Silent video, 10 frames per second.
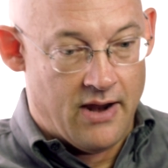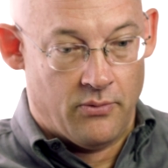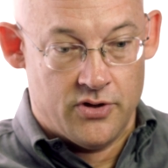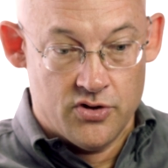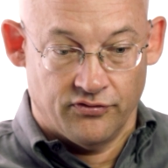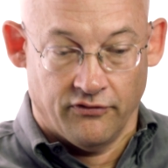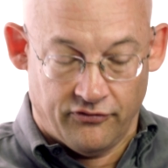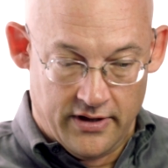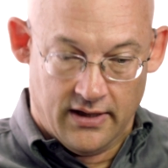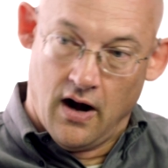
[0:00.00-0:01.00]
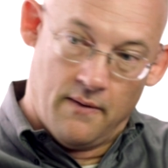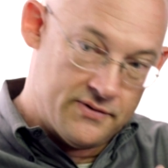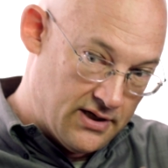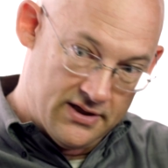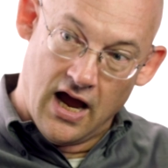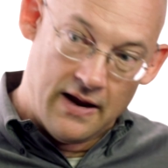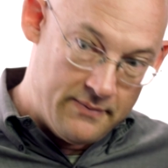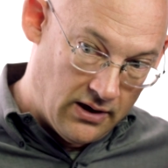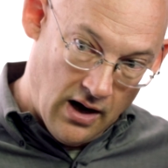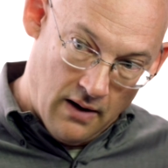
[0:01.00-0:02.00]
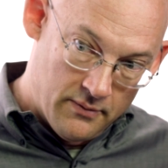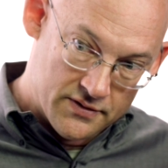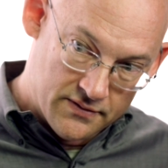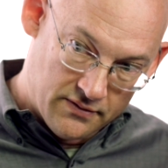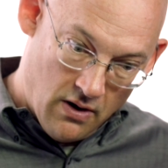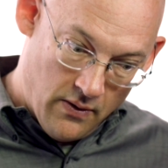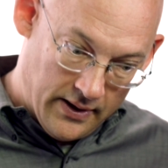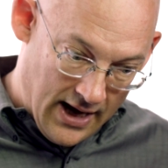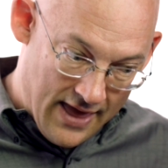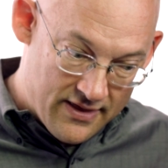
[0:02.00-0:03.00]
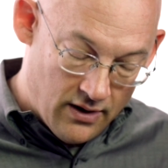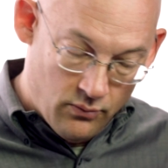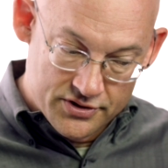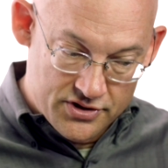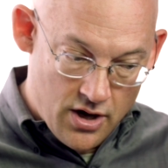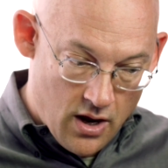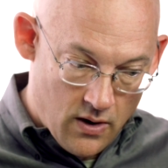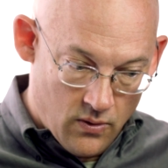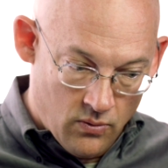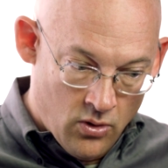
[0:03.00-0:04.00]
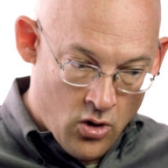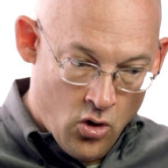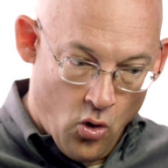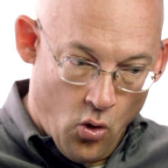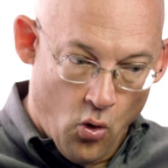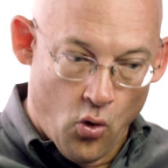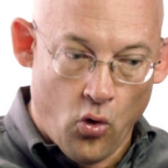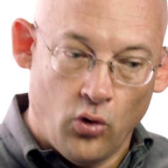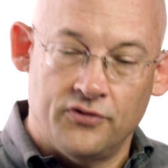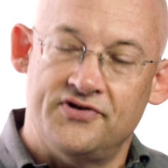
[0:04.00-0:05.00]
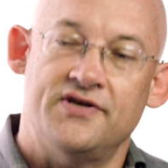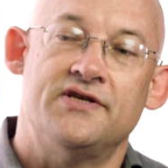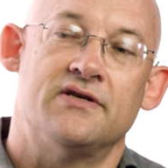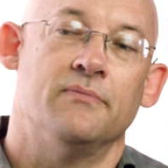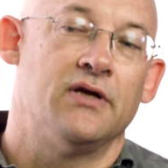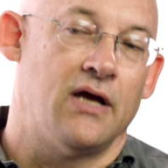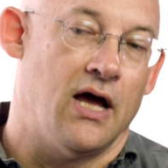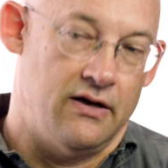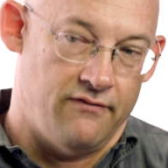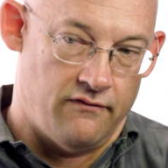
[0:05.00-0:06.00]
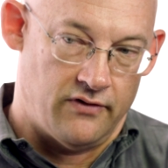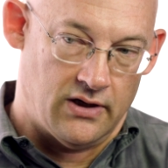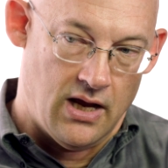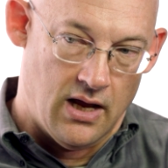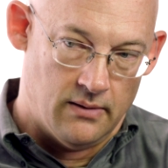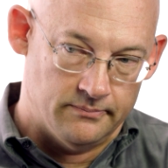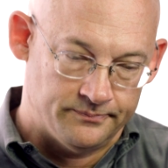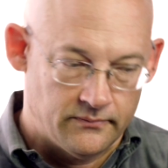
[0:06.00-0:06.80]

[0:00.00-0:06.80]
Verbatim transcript: They were useful for e-commerce Their time e-commerce was growing. And there was no old system to kind of overcome.